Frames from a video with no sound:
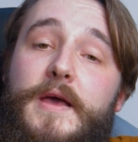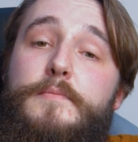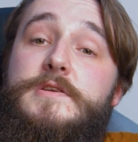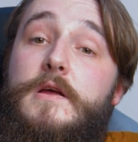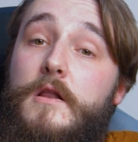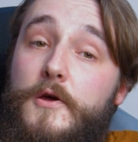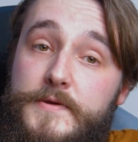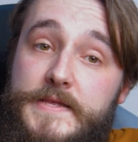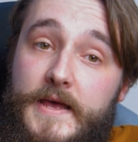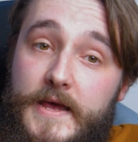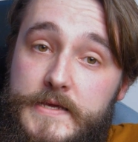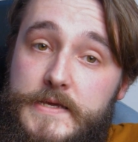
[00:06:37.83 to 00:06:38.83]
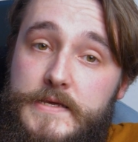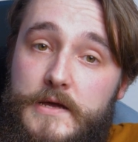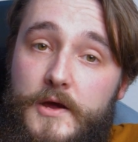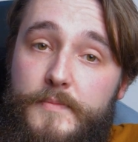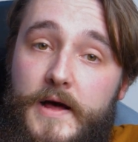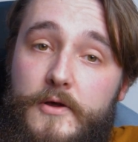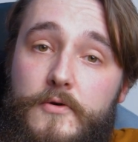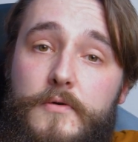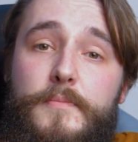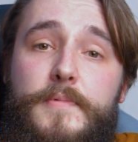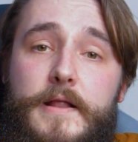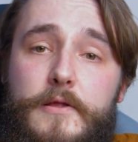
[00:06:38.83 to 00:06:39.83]
be able to close the case's side panel,
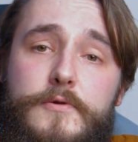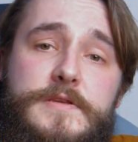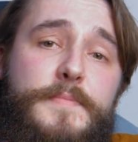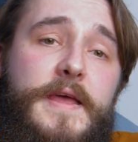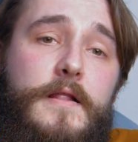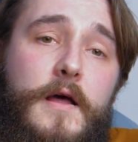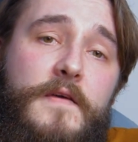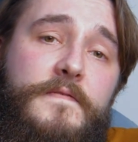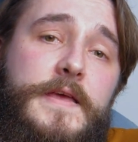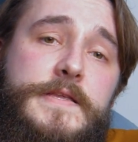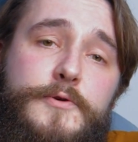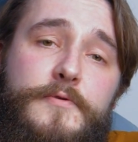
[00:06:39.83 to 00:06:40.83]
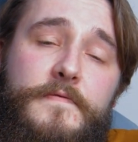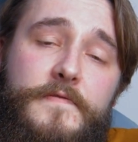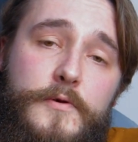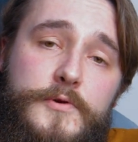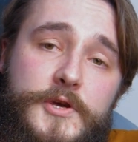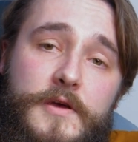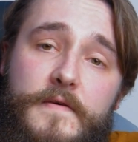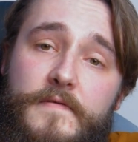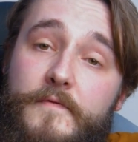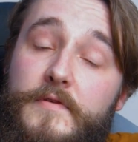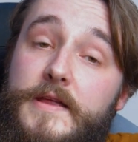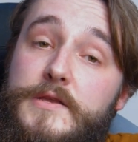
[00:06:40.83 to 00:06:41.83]
but it'll also make life easier in future if
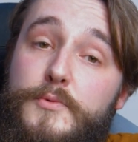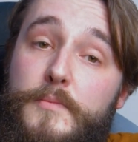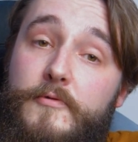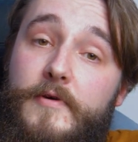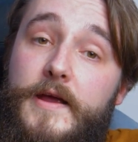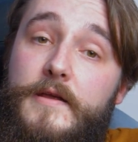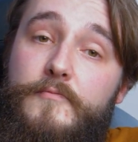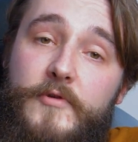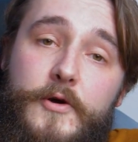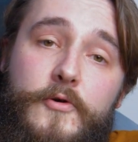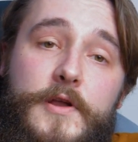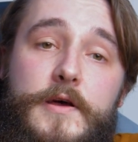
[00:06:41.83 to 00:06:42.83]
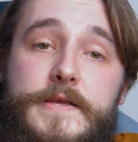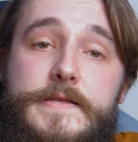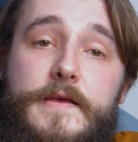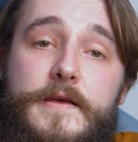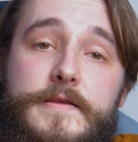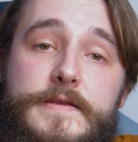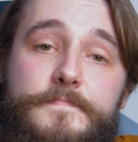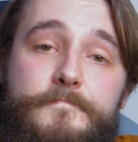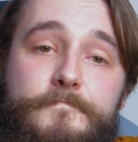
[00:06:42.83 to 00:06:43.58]
you ever need to upgrade and reorganise things.